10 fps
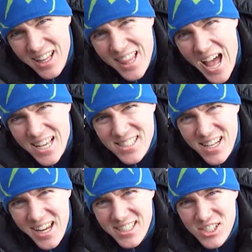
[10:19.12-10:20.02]
Last
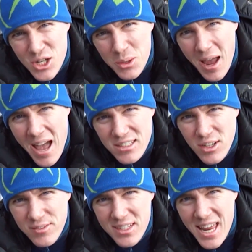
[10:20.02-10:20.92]
geocache
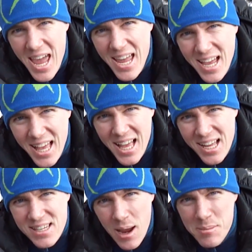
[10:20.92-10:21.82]
of the day,
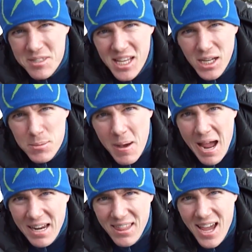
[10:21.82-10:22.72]
time to say
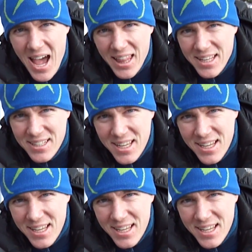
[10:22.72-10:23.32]
goodbye to the island.